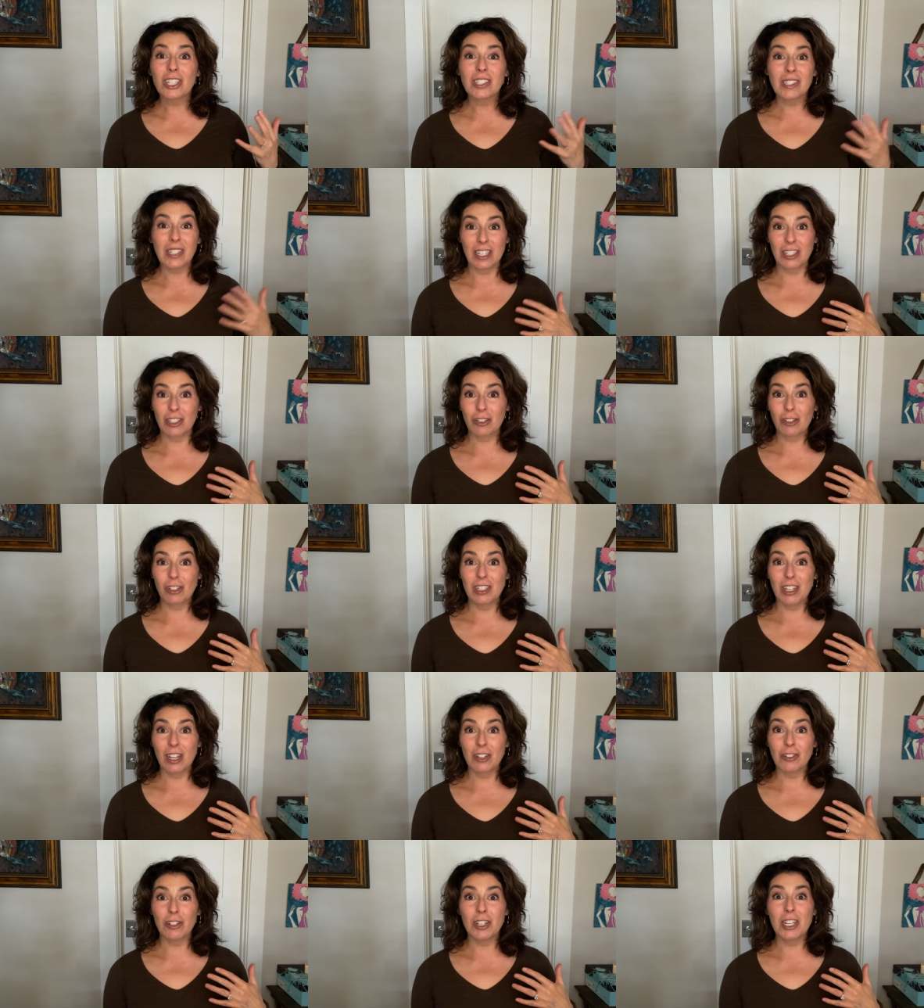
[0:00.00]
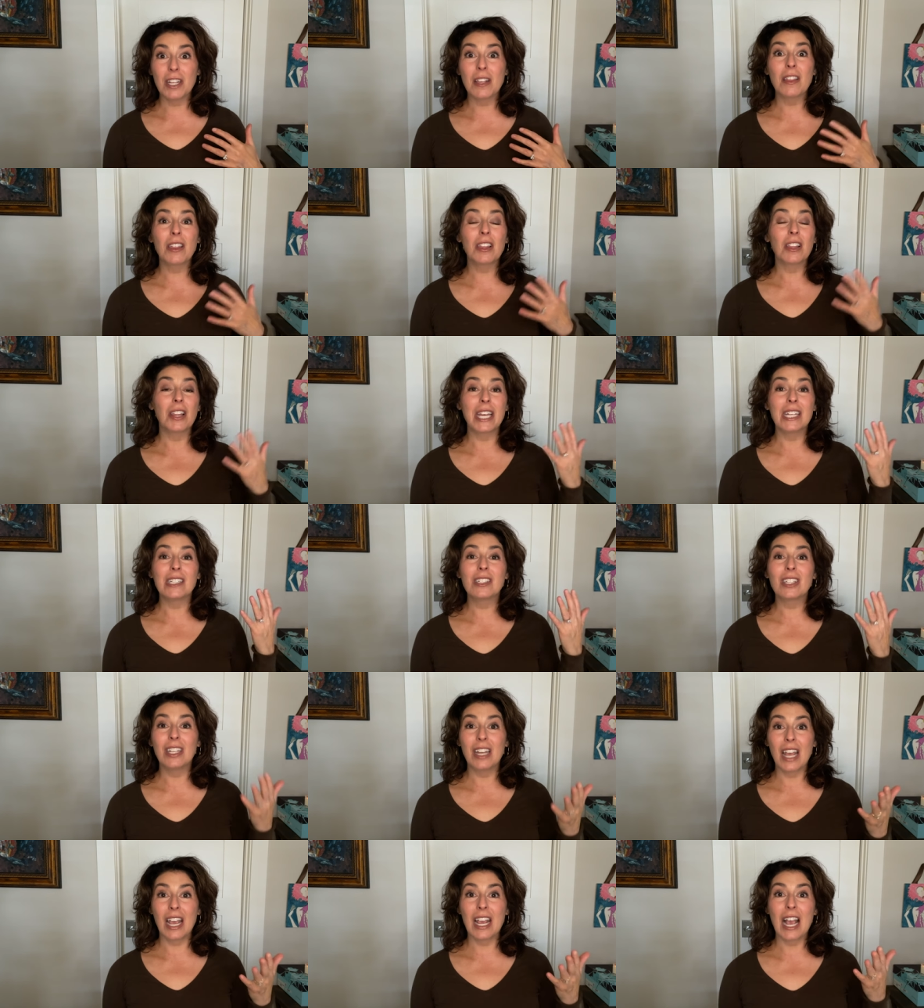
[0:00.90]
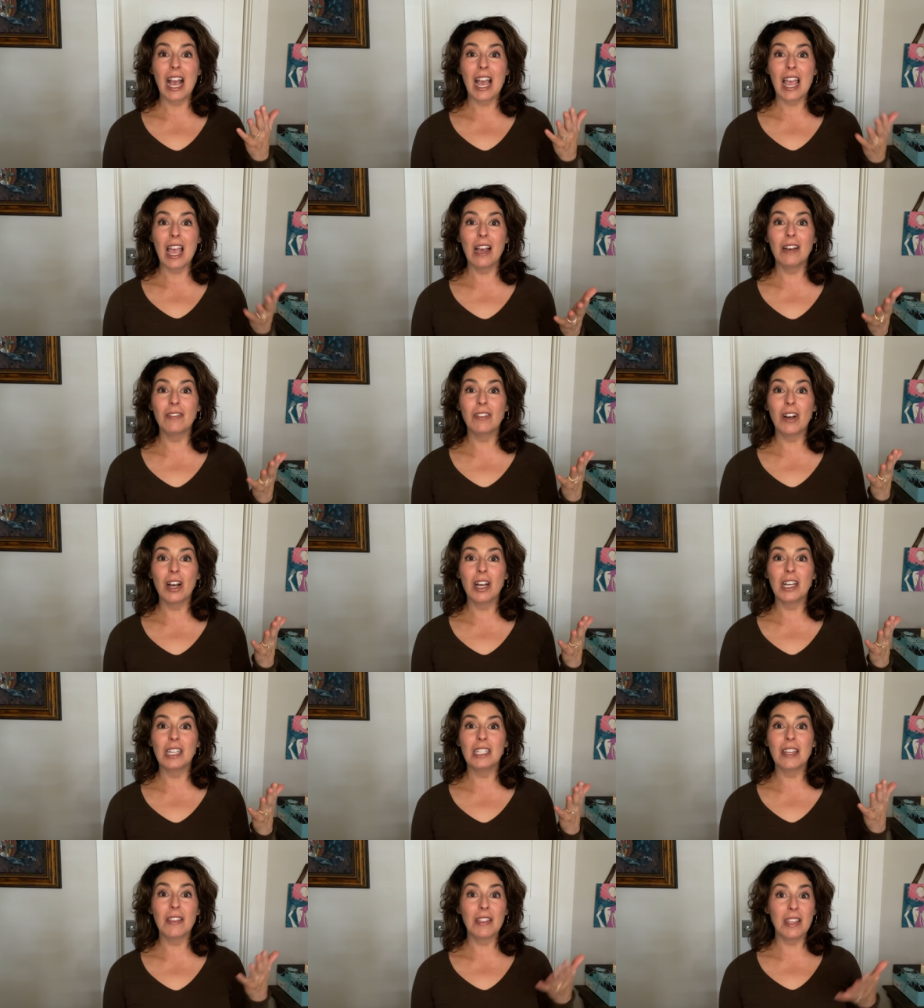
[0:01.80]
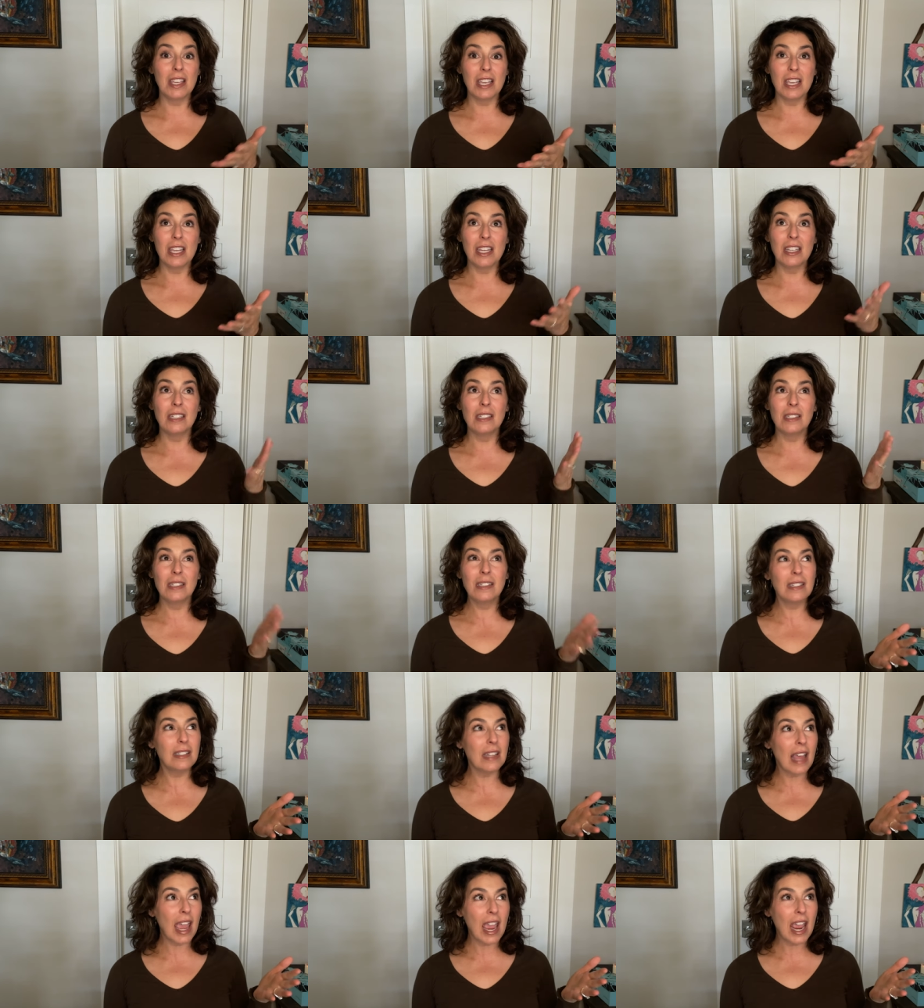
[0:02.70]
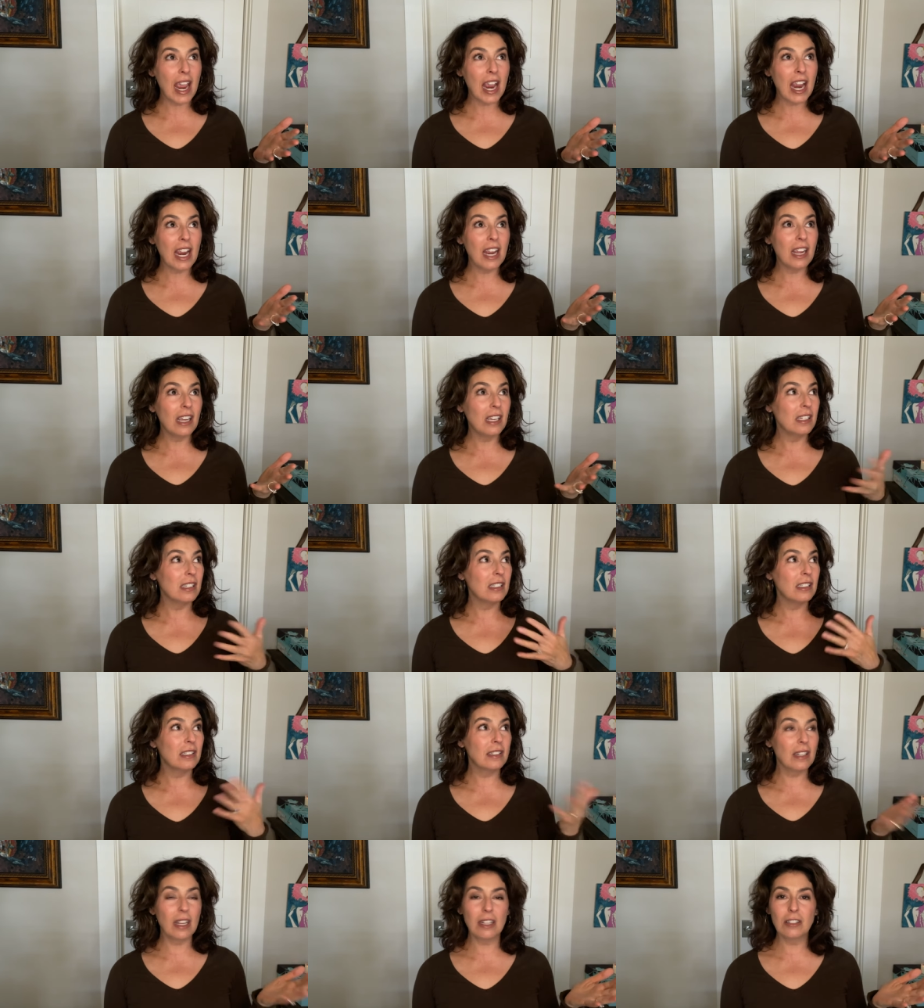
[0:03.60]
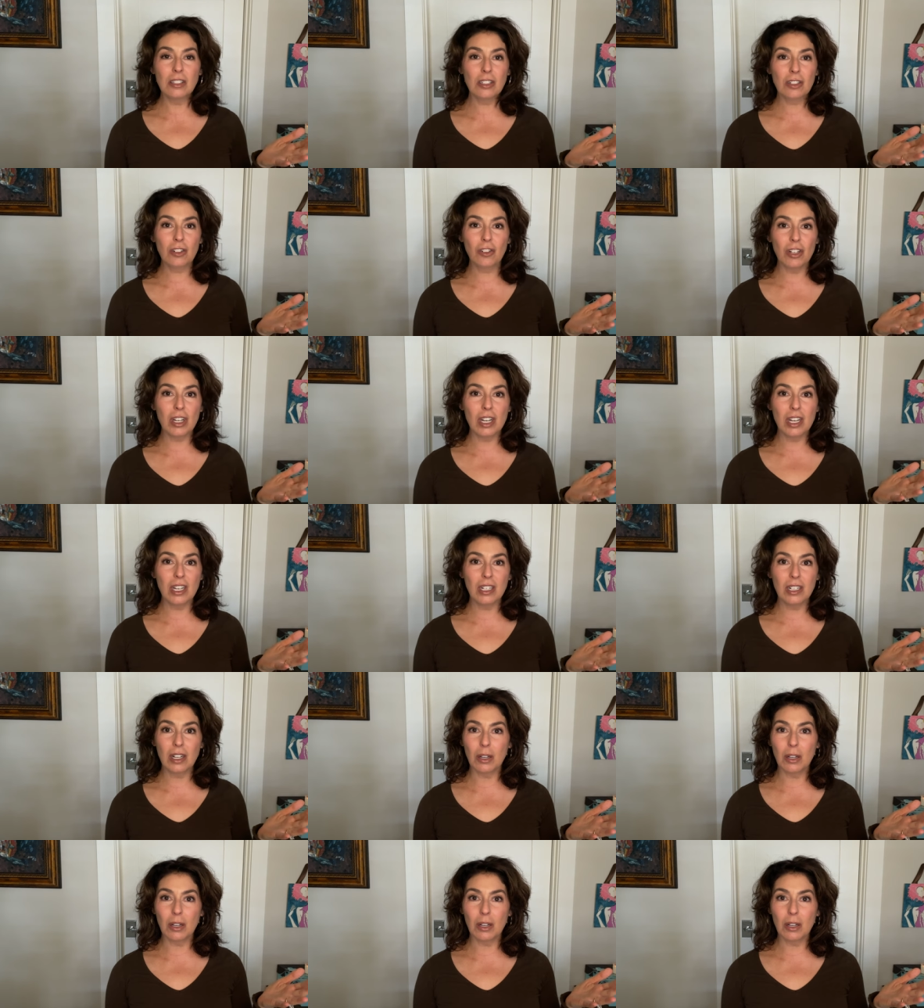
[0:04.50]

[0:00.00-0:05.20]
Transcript: sunscreen underneath, like today I have on the Saie sunscreen.